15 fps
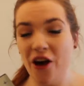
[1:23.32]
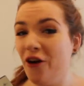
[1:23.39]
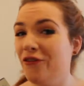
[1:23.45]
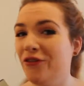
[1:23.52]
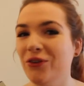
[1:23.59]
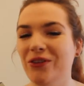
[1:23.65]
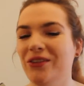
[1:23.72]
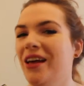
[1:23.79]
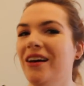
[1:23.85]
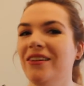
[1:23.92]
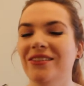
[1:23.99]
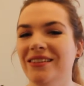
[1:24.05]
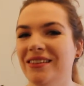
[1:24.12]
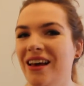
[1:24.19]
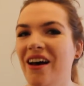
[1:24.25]
a full
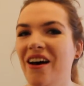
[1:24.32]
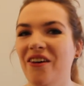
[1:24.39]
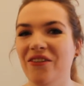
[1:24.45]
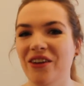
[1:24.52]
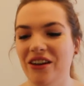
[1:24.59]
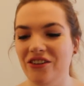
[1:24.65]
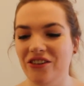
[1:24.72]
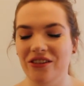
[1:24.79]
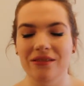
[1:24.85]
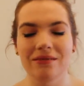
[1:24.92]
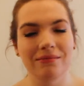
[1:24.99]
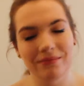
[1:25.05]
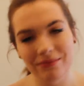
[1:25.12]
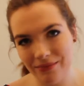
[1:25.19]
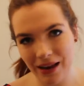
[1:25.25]
circle skirt, which
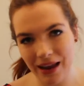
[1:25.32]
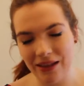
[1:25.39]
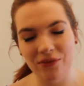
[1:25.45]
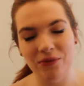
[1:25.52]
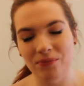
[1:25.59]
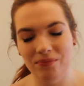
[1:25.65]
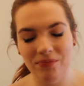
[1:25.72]
is